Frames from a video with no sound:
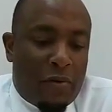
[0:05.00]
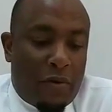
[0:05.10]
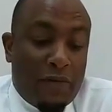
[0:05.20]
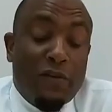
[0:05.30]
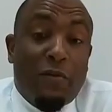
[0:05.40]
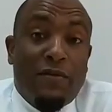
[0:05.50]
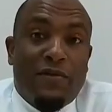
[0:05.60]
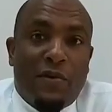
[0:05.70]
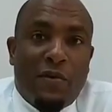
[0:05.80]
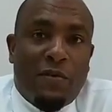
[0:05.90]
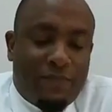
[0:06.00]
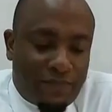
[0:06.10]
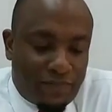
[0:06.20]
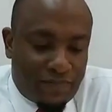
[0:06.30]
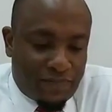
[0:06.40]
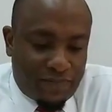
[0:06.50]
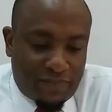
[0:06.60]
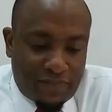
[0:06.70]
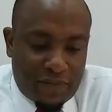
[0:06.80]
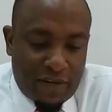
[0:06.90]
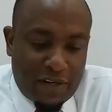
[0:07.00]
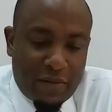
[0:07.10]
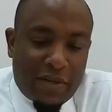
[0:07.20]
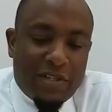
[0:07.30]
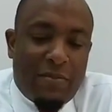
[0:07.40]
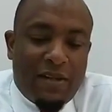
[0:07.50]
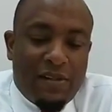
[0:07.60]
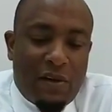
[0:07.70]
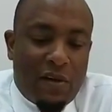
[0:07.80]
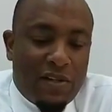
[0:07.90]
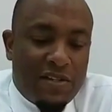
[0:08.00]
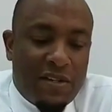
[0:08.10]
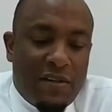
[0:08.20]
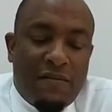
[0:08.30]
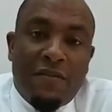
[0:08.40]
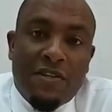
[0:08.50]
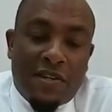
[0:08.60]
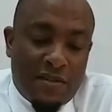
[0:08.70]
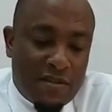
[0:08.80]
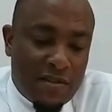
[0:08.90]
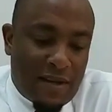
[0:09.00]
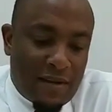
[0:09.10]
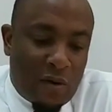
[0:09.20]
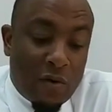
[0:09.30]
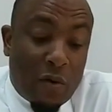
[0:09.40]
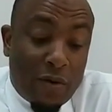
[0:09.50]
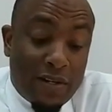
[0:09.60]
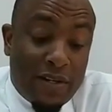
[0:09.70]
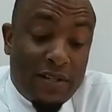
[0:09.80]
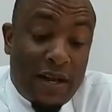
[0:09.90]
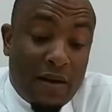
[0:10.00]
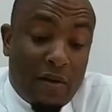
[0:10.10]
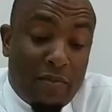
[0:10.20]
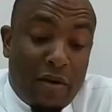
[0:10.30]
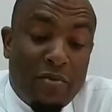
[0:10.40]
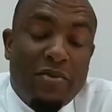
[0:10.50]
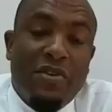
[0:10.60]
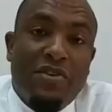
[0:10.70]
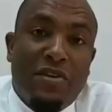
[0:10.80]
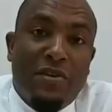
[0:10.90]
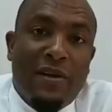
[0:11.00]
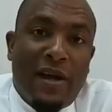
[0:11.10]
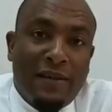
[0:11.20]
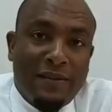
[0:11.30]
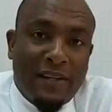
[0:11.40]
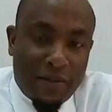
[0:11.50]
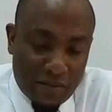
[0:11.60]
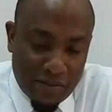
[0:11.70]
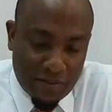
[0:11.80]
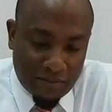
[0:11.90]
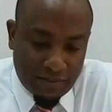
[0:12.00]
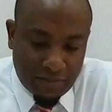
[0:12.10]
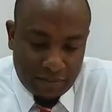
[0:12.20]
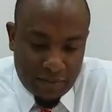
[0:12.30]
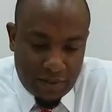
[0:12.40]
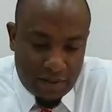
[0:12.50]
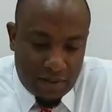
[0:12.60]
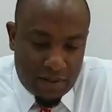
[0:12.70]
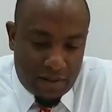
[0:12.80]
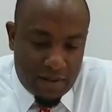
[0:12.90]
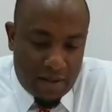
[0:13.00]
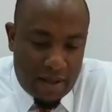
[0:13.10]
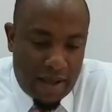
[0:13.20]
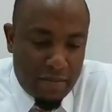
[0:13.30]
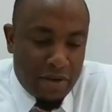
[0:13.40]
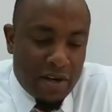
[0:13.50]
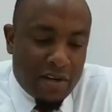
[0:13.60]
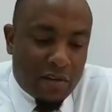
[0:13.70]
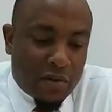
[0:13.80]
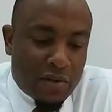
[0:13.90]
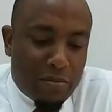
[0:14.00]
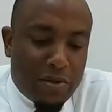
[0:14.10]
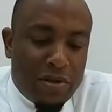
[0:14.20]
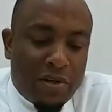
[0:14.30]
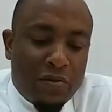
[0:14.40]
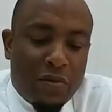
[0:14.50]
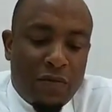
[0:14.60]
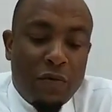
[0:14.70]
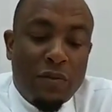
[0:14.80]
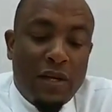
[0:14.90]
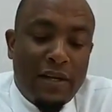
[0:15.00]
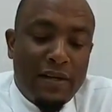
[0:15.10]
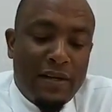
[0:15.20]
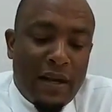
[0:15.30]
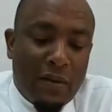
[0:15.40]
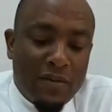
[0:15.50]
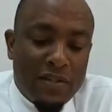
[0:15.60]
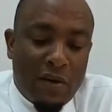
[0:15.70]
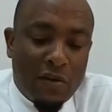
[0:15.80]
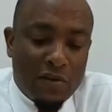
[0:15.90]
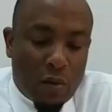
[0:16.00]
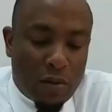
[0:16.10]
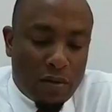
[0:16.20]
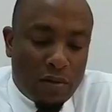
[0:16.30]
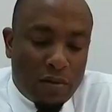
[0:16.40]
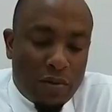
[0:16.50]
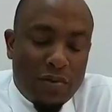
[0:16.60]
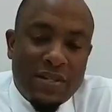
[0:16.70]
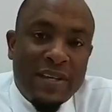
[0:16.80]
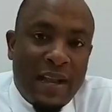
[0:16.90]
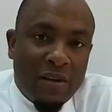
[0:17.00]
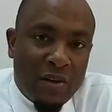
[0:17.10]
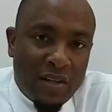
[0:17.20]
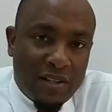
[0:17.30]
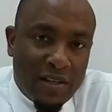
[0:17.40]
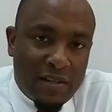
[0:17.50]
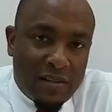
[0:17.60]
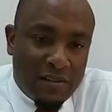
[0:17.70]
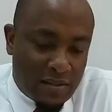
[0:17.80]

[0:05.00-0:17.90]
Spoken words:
Roughly 2 months ago, the United Workers' Party launched a vicious and unwarranted attack on my reputation and integrity. I immediately took to the media to refute and denounce the onslaught, which was calculated,